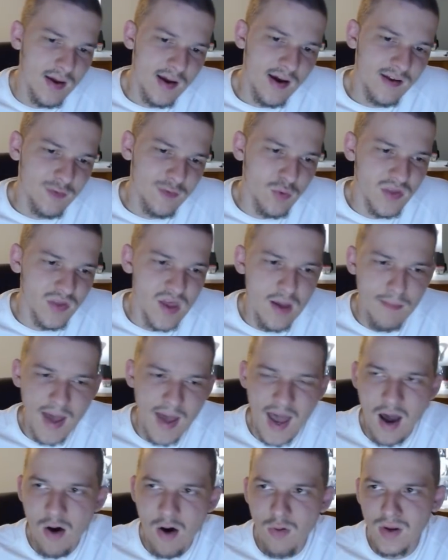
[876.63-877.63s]
So with him
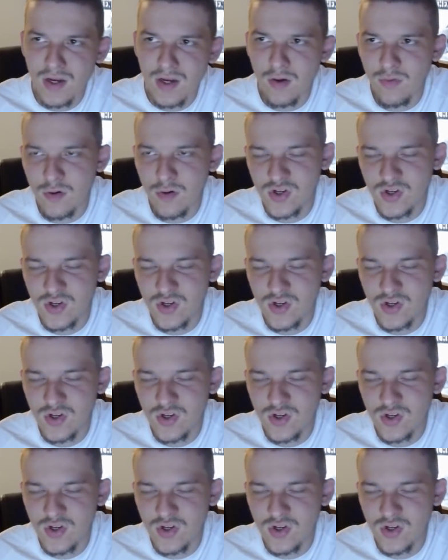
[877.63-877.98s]
out, you know there